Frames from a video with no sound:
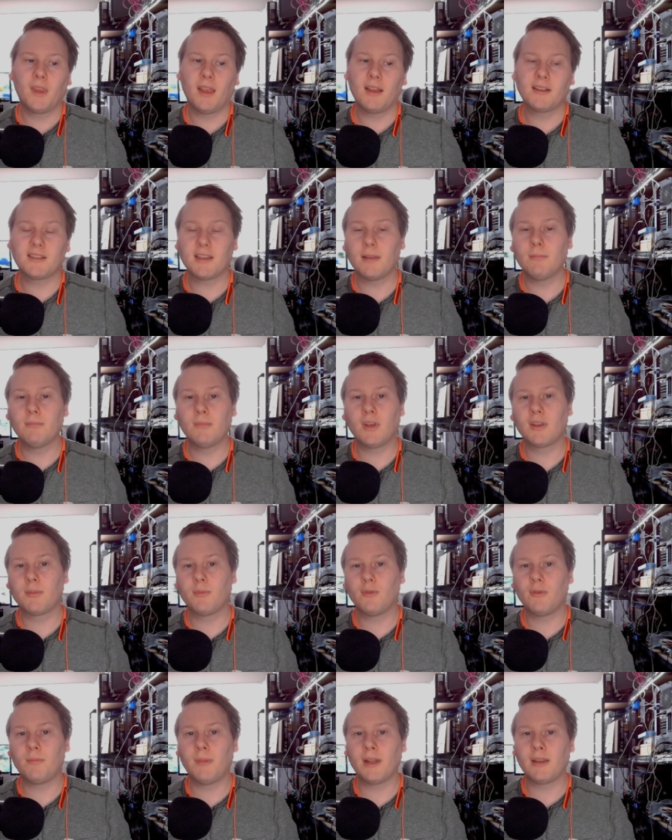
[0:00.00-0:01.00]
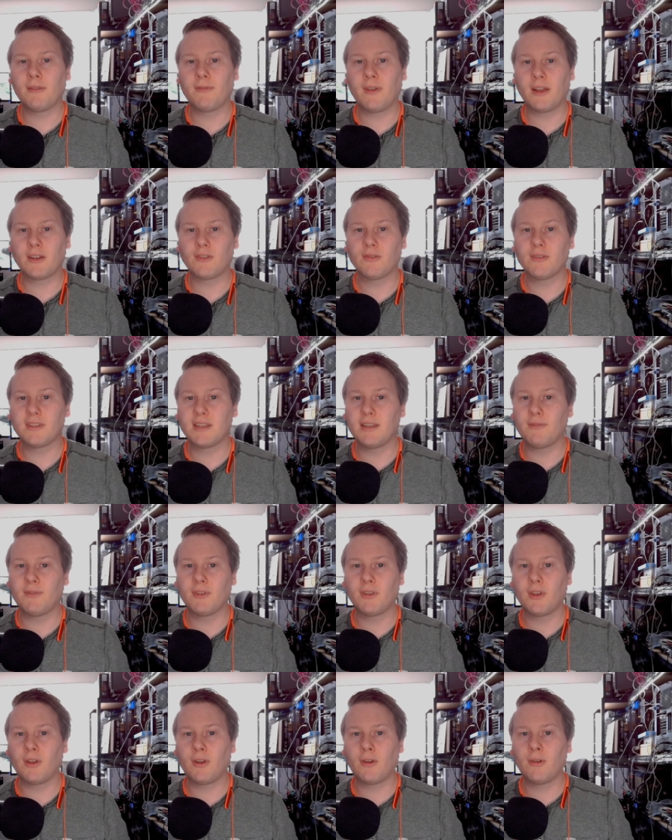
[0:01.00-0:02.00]
And some motherboard manufacturers,
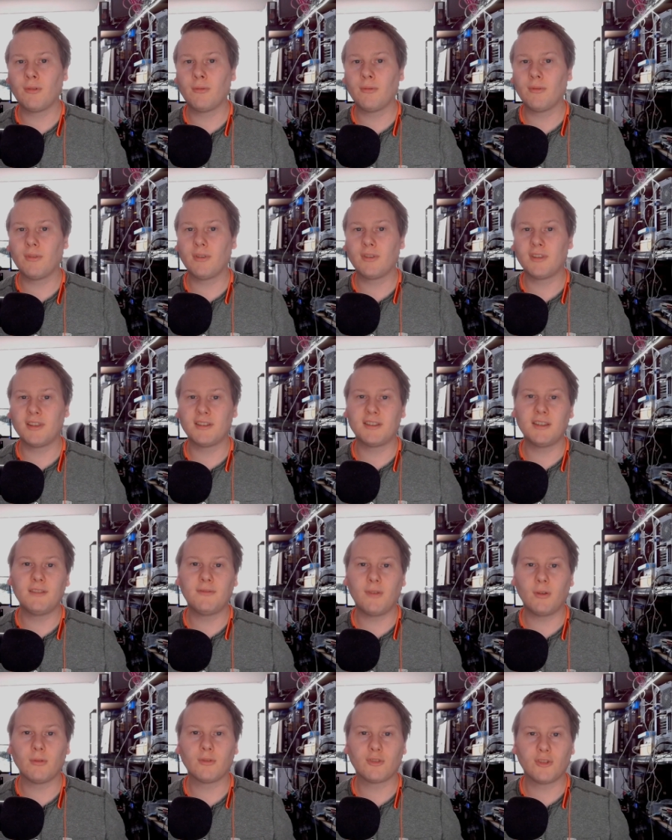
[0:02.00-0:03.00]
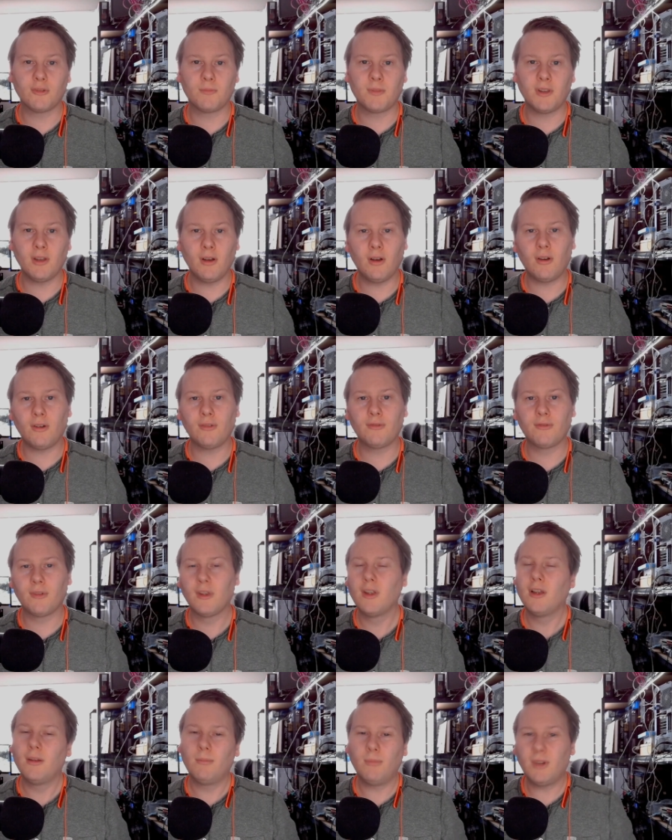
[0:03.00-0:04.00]
even though the default should be off,
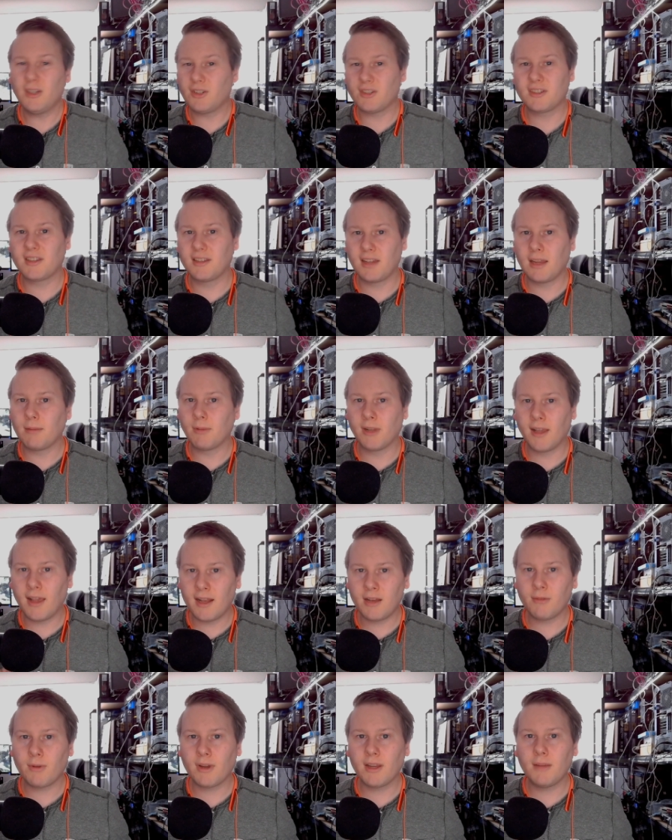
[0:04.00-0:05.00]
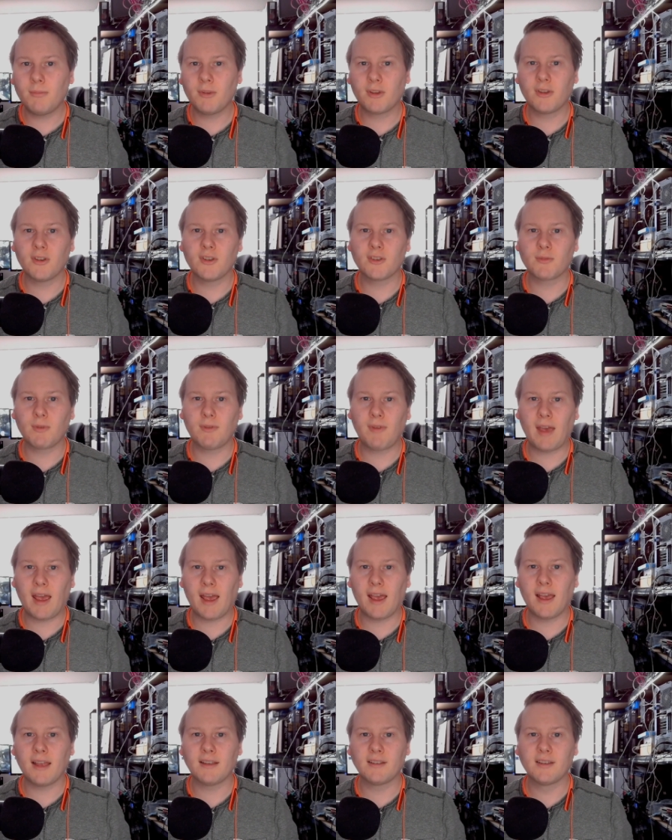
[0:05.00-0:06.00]
might just enable it anyway because we've
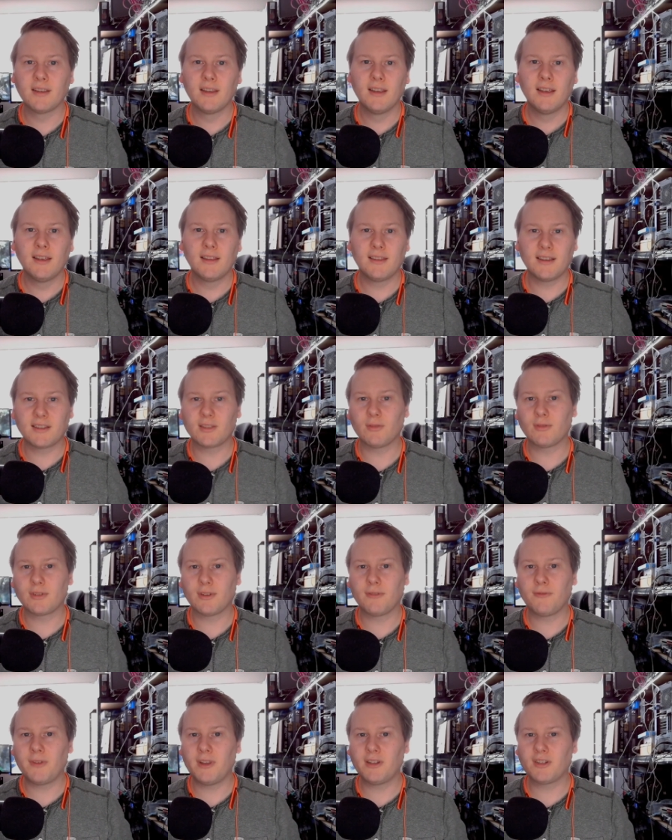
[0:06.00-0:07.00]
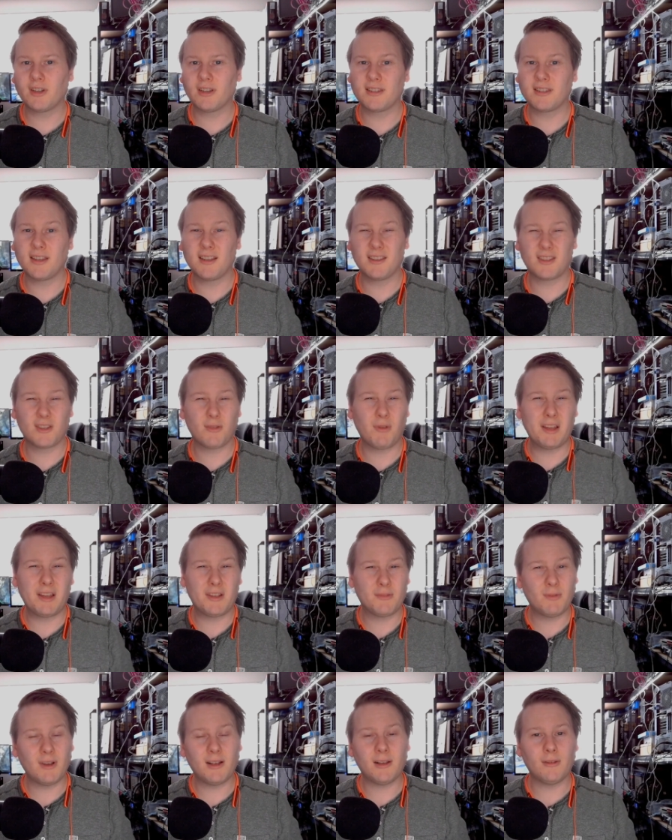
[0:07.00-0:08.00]
had this sort of feature since twenty
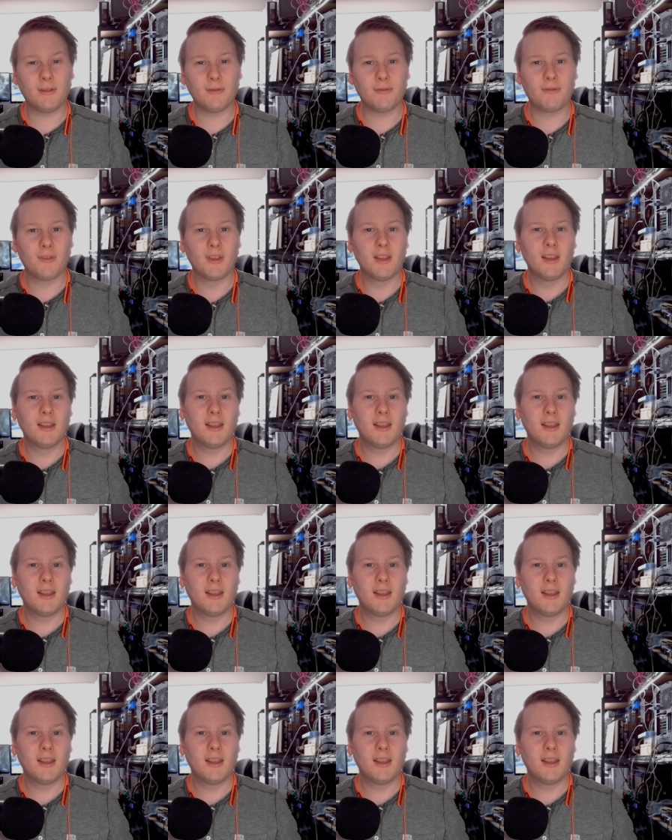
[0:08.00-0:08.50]
twelve